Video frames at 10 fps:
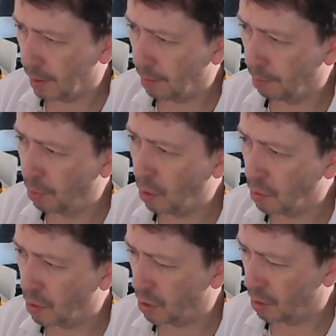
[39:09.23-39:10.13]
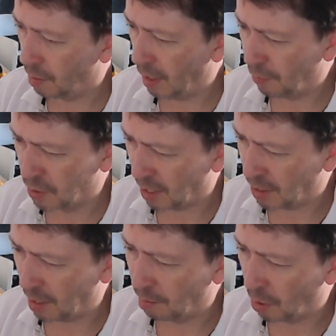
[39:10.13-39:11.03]
Brutes. Level
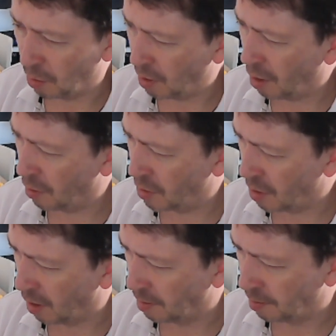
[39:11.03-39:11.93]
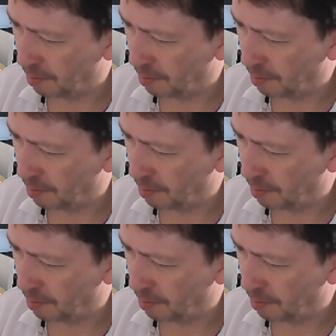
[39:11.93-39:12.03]
16 Brute, the Earth Titan.